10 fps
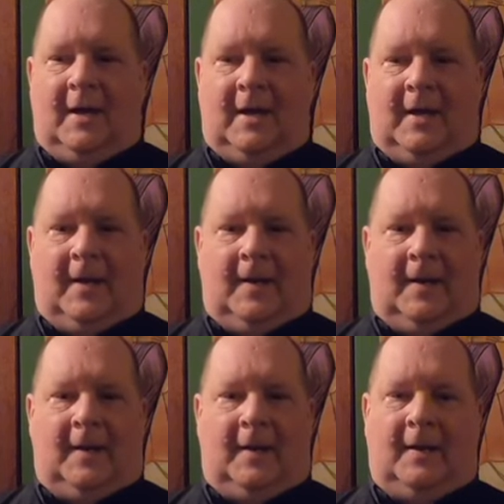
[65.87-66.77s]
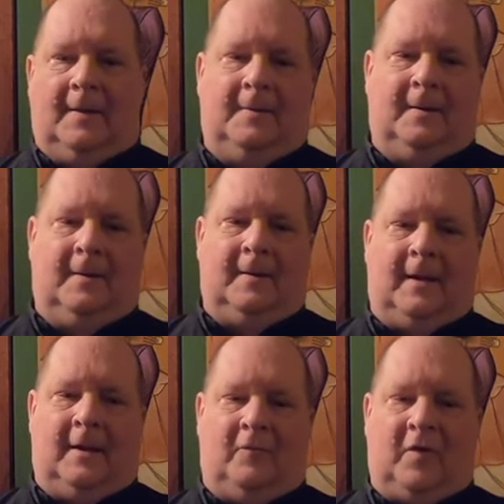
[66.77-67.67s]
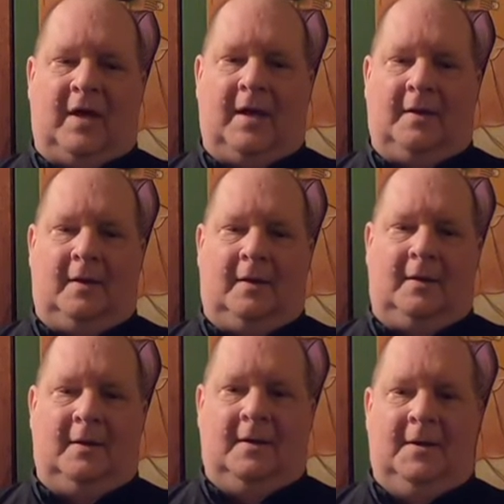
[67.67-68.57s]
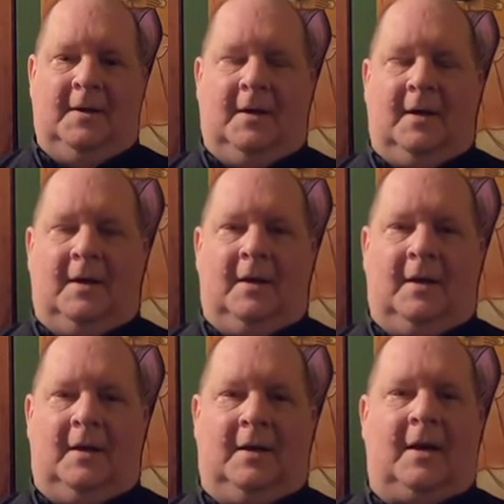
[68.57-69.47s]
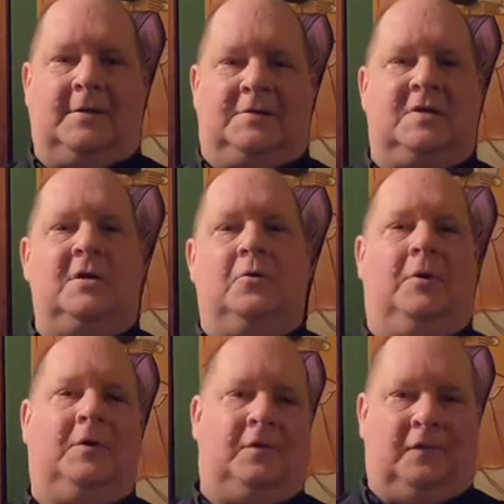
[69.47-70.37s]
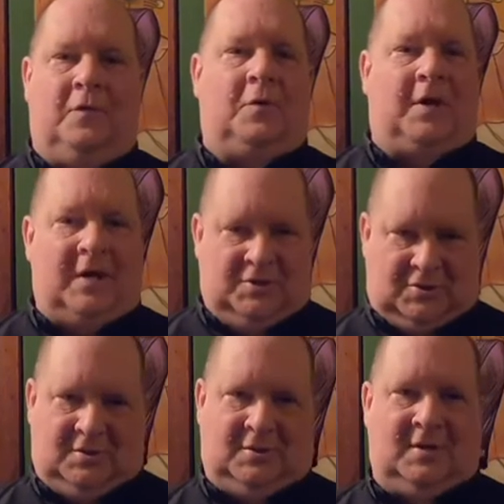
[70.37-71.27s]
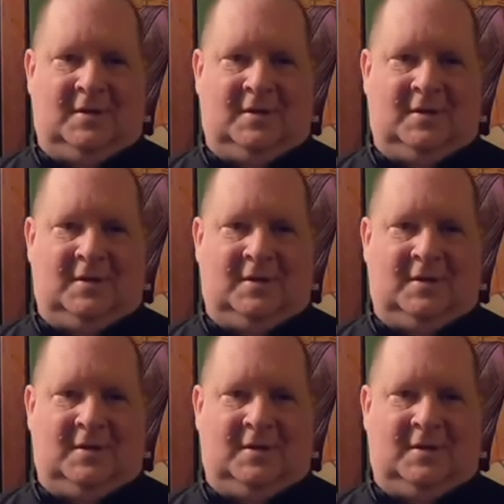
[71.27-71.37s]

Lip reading: and have had an itinerant vocation.